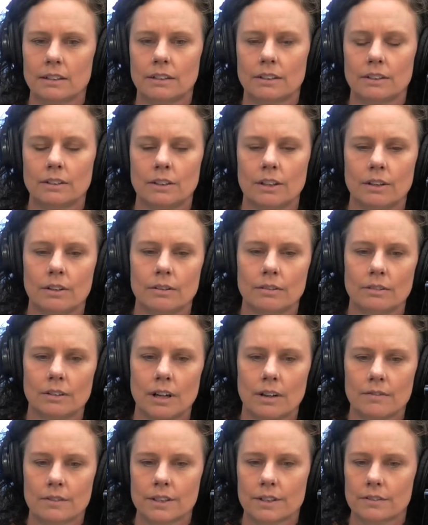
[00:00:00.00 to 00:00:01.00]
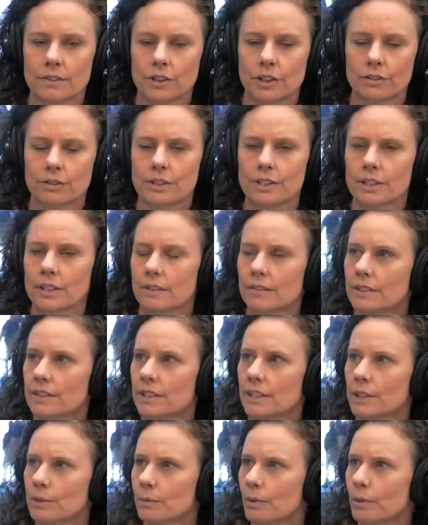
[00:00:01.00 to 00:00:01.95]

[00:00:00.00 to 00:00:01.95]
you know, Office of Children's Services.